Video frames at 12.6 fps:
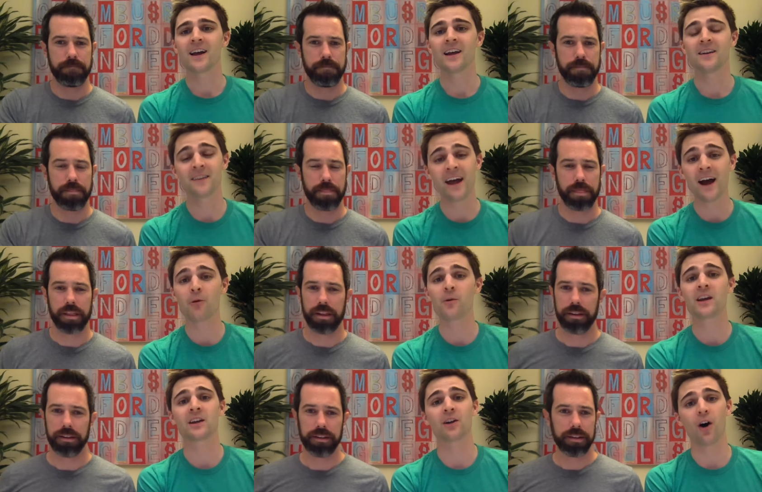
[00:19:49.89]
Speaker 1: and now we
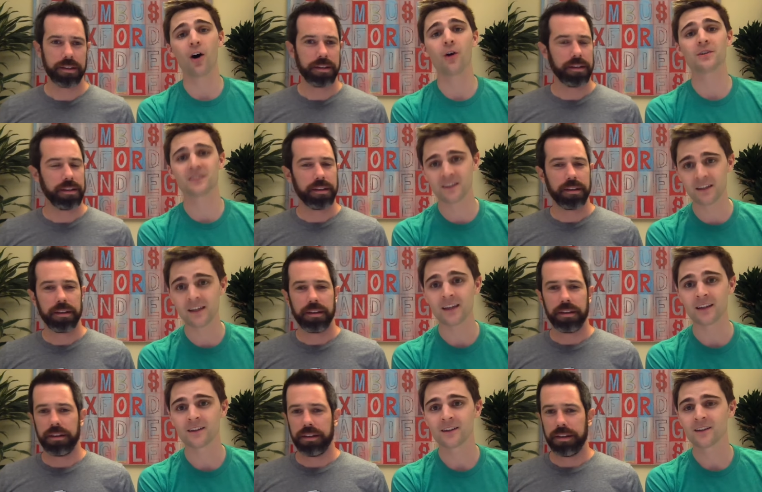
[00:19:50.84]
can all
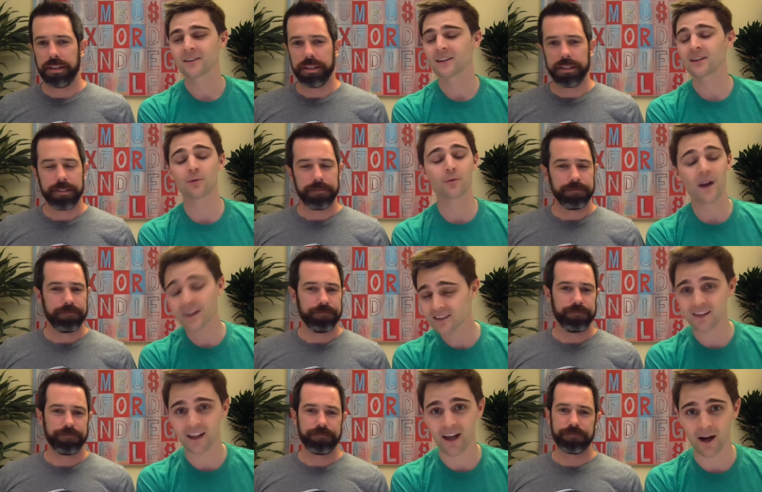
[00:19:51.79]
see that the rest
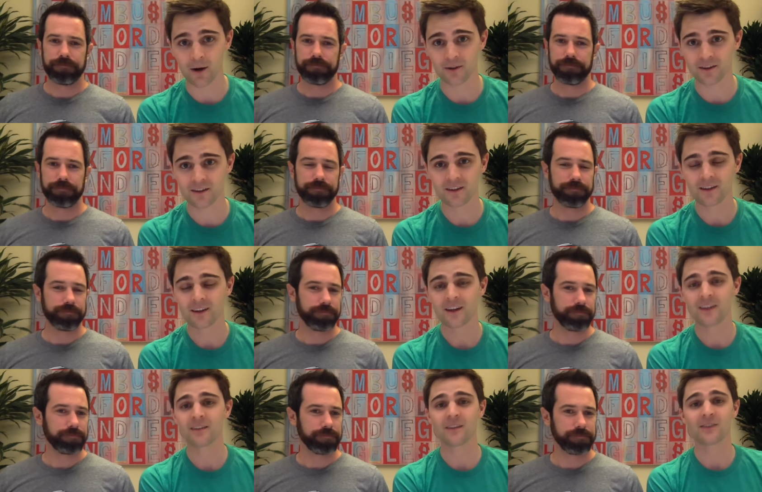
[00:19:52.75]
of the house
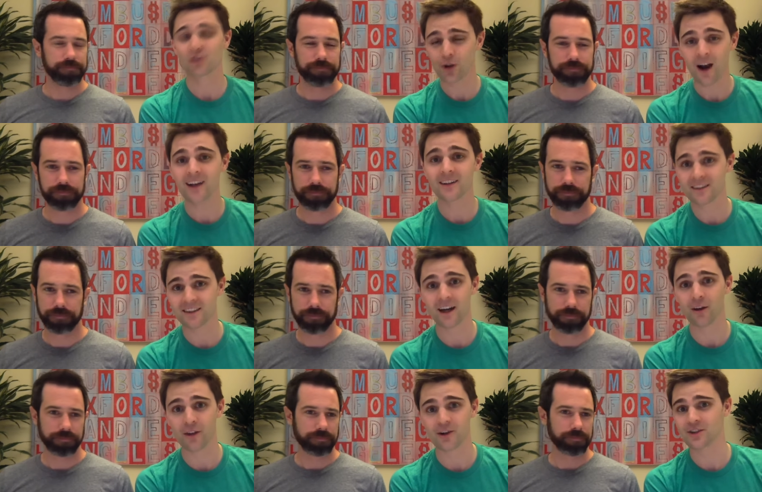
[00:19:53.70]
is trying to
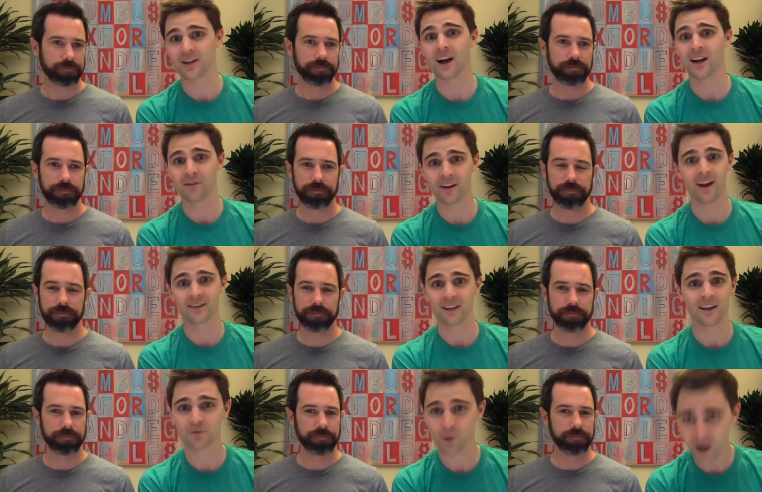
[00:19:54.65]
sell their stock in Vanessa
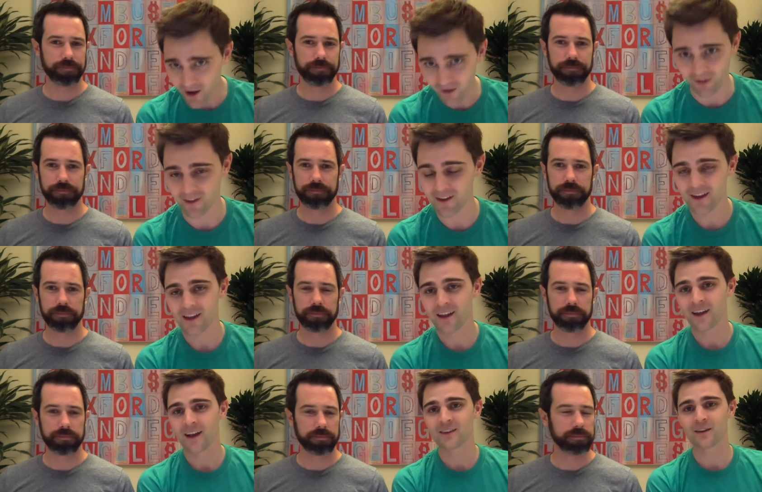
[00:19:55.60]
as well.
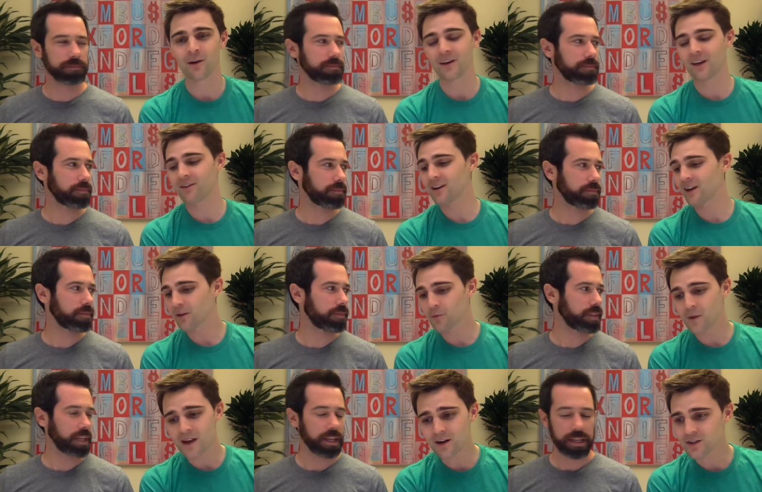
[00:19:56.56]
And so give it another
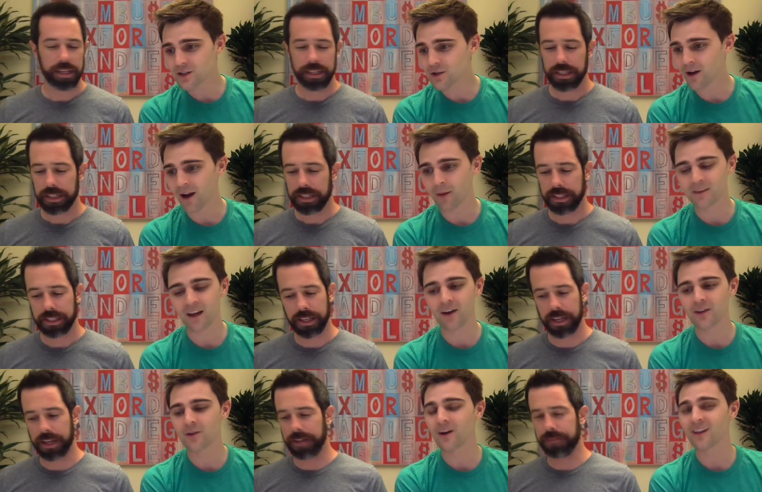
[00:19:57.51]
week or two, and I'm
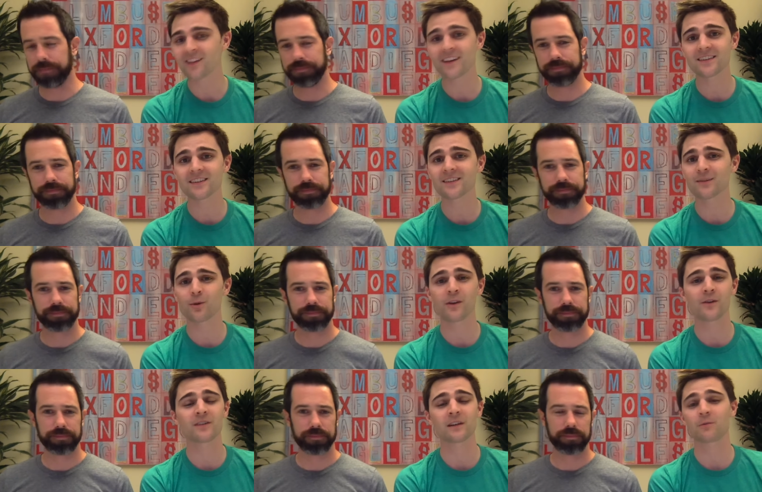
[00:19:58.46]
telling yeah. you, unless this is one
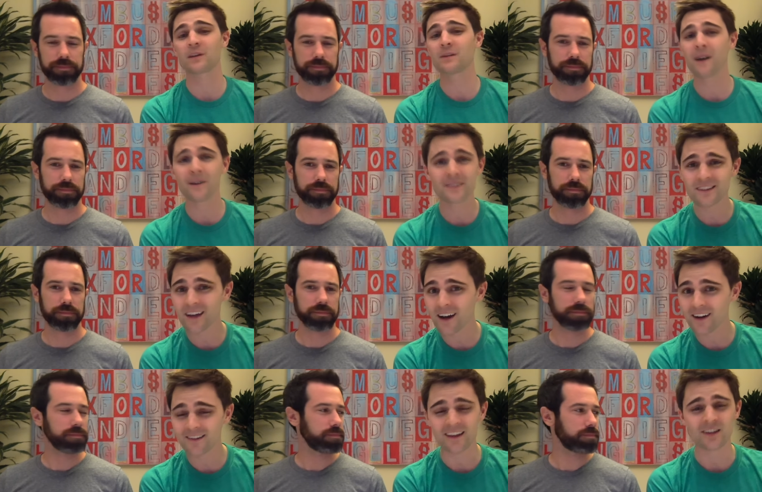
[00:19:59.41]
of those like rebound
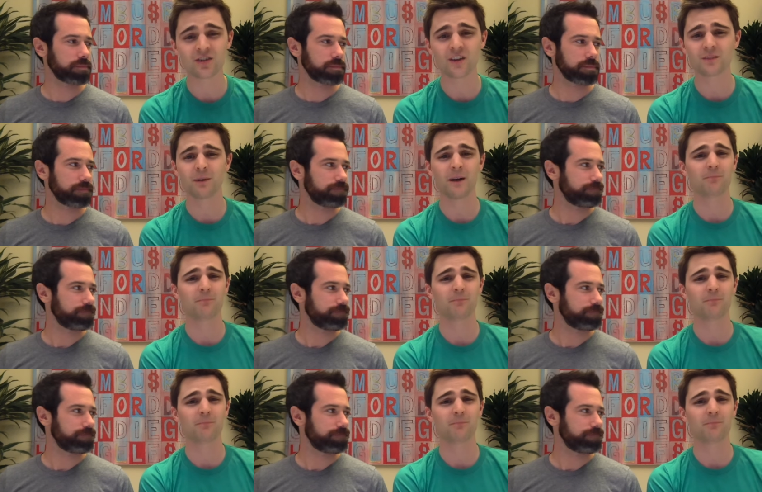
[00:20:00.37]
stocks, and just by